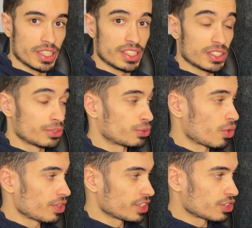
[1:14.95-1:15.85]
It's a
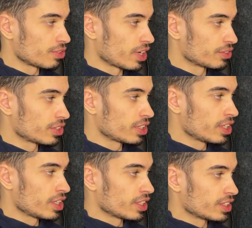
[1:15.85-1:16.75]
4-inch driver
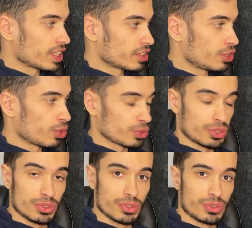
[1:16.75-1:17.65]
that
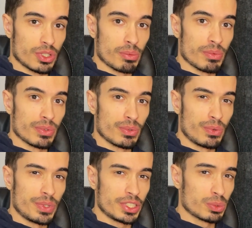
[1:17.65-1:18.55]
goes from
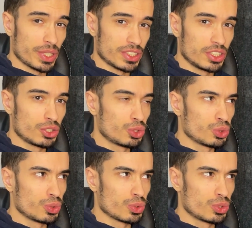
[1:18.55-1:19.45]
320
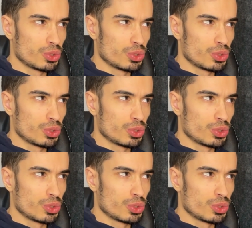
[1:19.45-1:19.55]
to